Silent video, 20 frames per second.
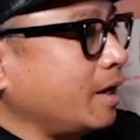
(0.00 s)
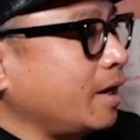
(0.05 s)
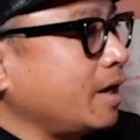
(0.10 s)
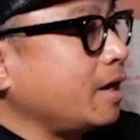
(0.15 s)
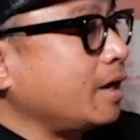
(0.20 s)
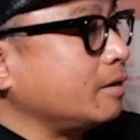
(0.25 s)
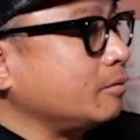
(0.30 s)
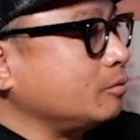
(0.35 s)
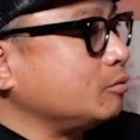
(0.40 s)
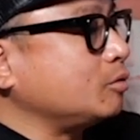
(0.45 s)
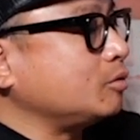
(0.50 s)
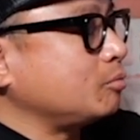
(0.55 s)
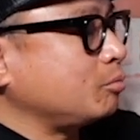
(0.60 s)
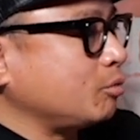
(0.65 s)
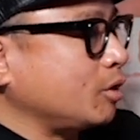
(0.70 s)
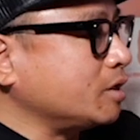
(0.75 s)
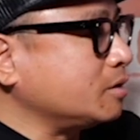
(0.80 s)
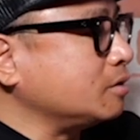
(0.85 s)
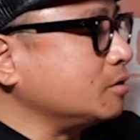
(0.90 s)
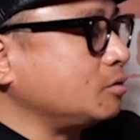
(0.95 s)
I had
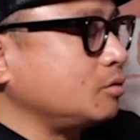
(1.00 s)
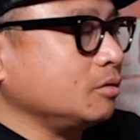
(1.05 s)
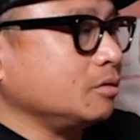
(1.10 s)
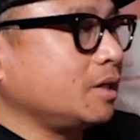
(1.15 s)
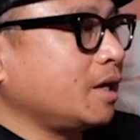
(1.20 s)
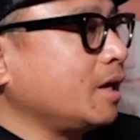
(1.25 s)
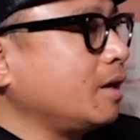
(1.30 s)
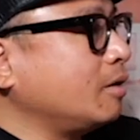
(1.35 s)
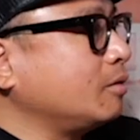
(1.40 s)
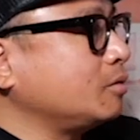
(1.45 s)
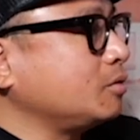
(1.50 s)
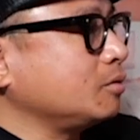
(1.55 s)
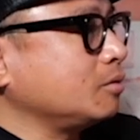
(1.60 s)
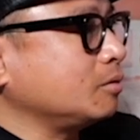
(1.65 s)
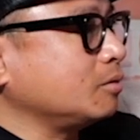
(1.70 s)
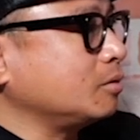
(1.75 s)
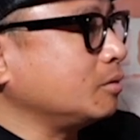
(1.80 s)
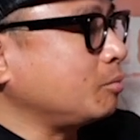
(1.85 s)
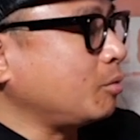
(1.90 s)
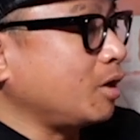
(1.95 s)
president of student
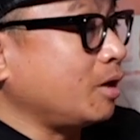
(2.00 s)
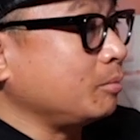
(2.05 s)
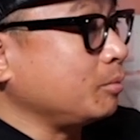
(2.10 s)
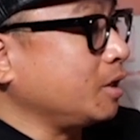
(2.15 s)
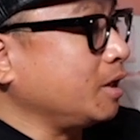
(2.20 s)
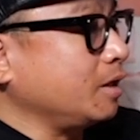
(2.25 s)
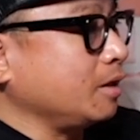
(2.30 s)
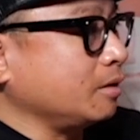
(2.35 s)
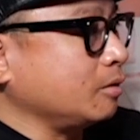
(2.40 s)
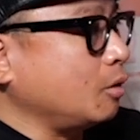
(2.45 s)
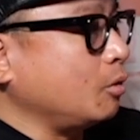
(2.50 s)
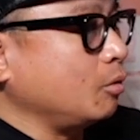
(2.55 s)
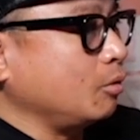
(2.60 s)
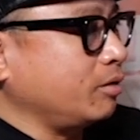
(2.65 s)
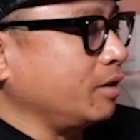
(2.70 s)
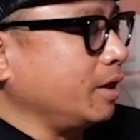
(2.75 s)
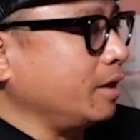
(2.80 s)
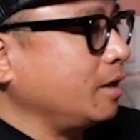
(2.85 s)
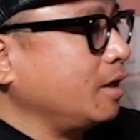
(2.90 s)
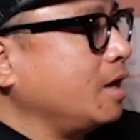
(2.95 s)
council, the prom king, the whole
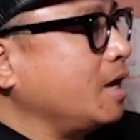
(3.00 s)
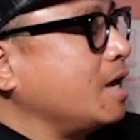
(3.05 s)
thing.